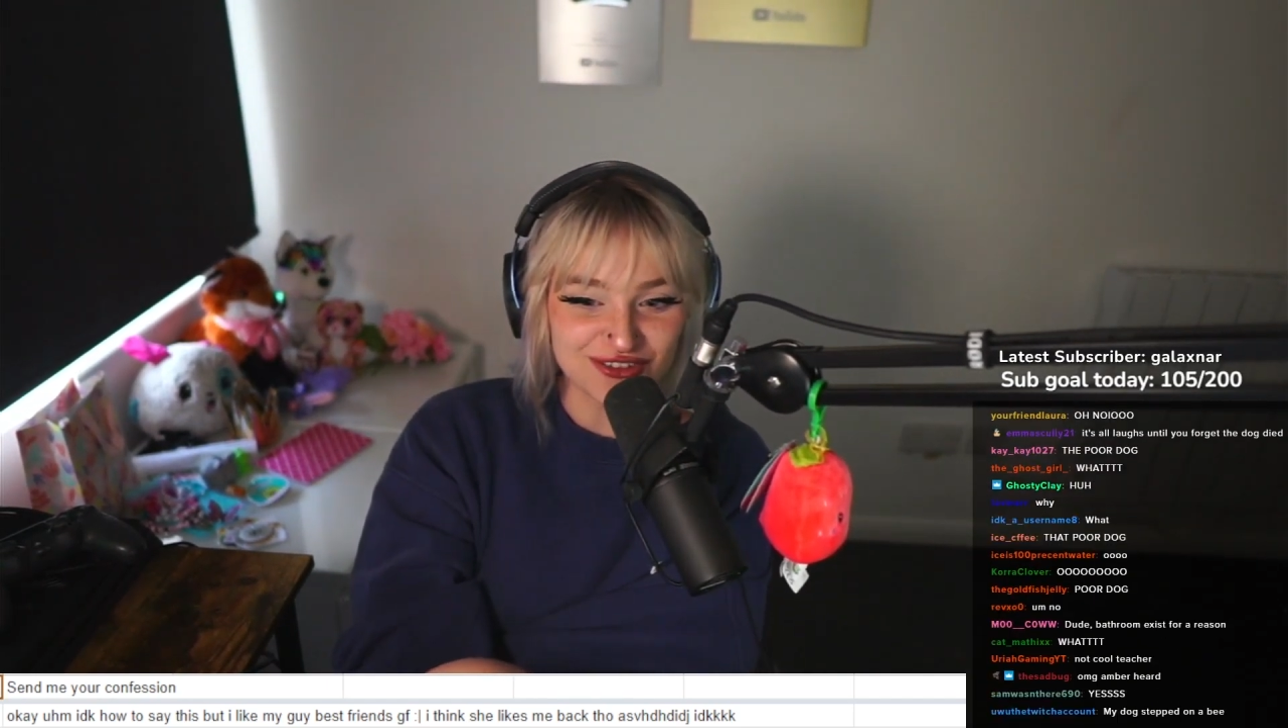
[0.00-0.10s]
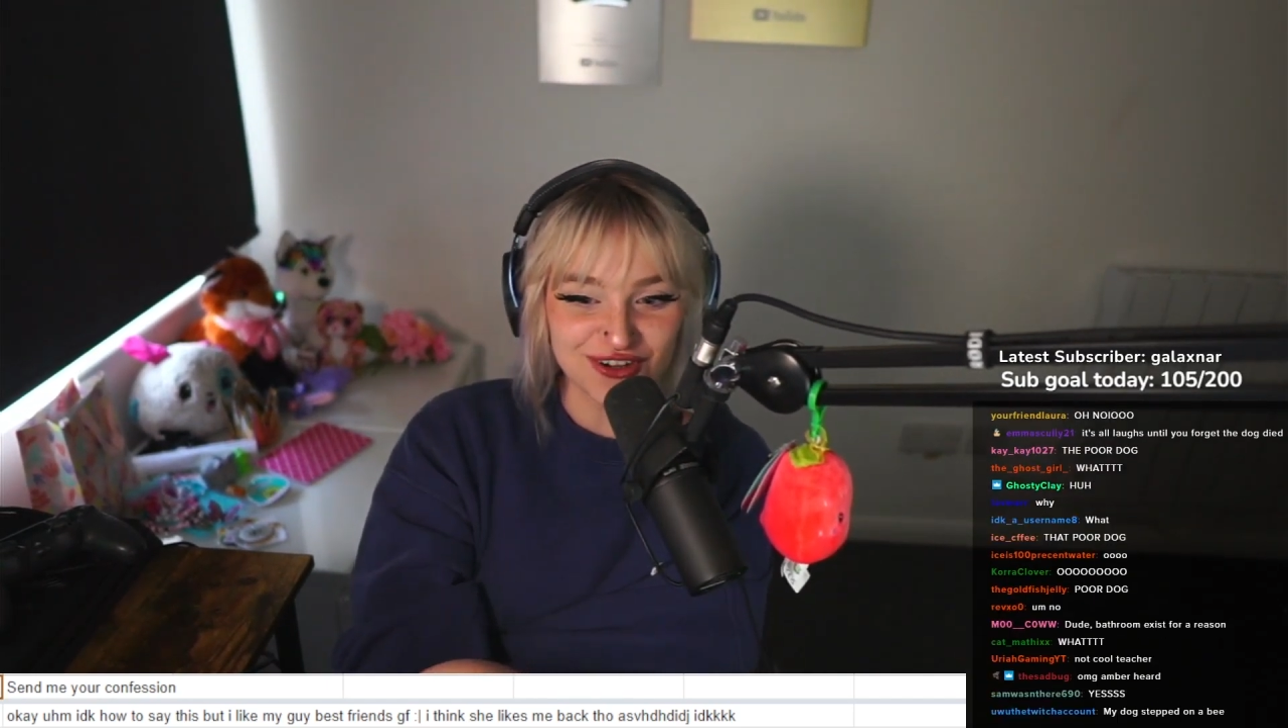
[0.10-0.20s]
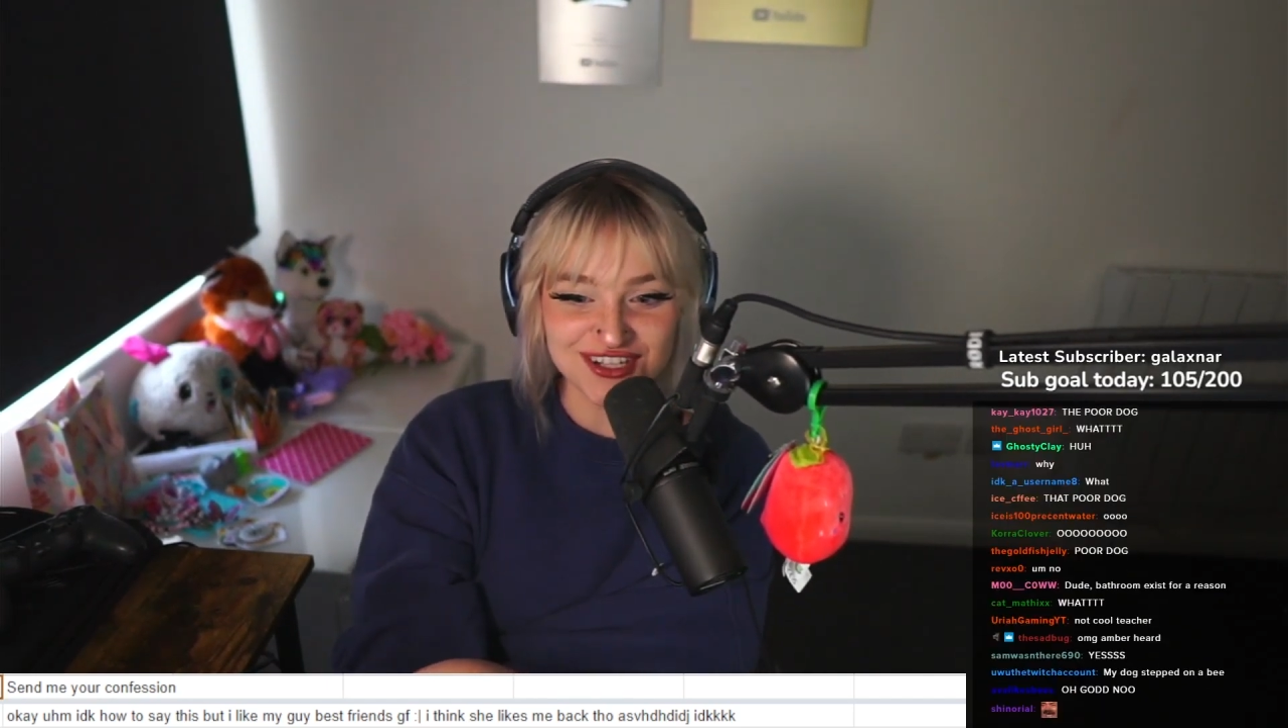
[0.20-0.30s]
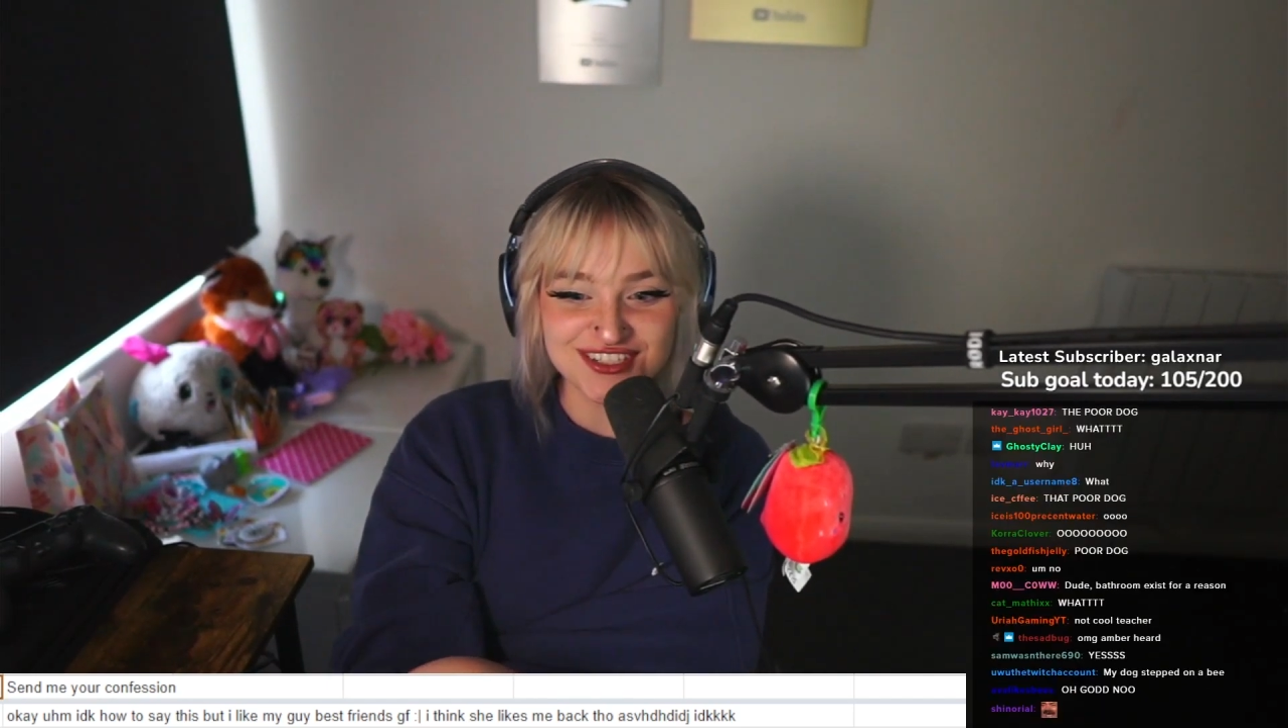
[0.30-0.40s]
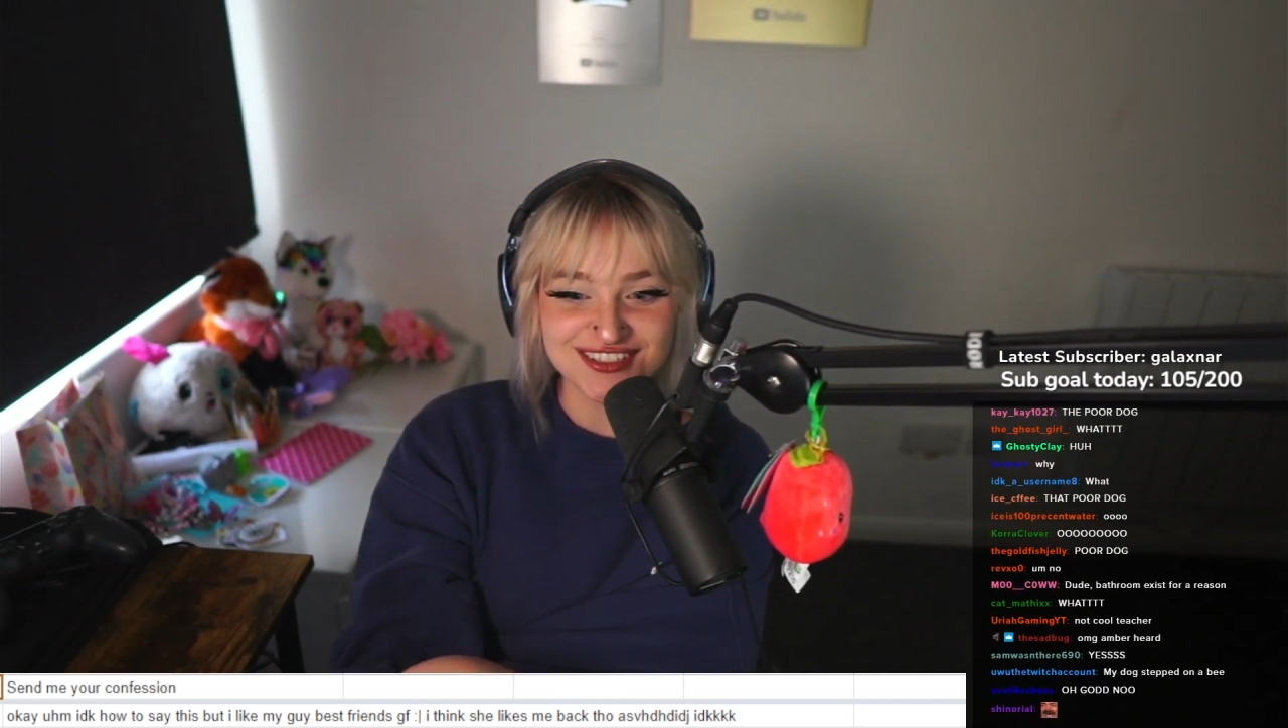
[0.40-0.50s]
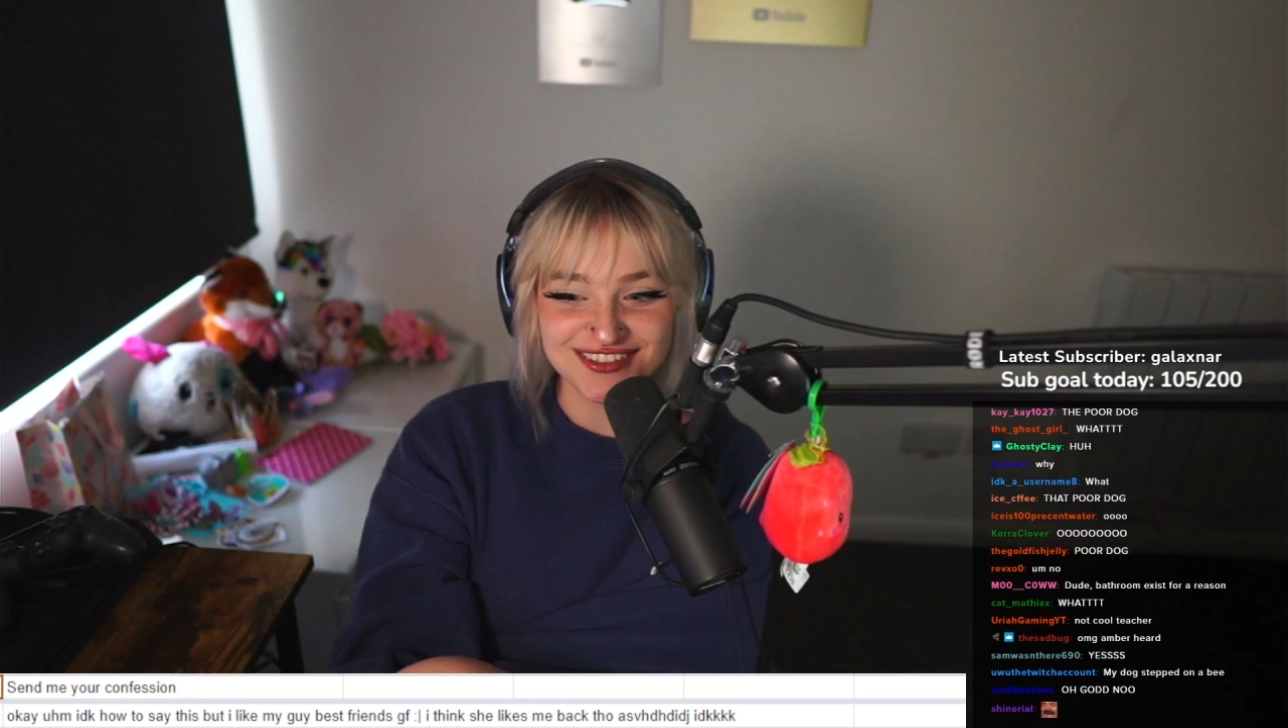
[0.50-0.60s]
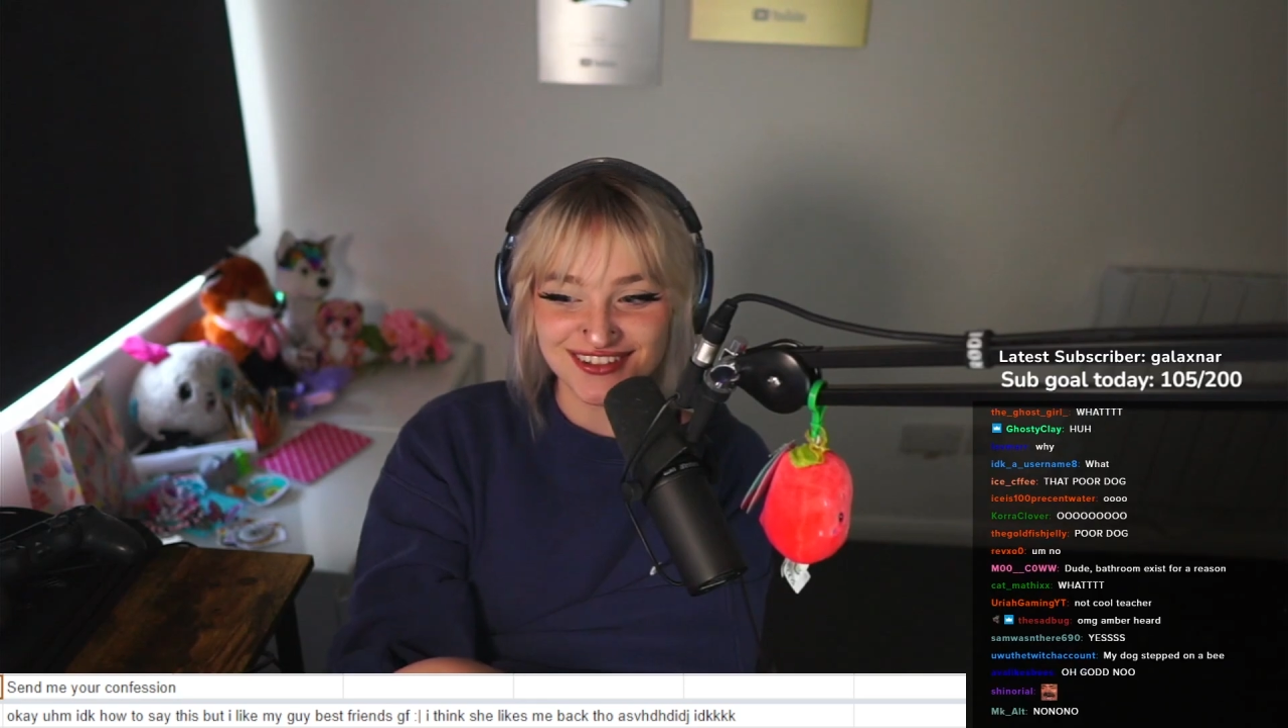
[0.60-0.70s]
crushes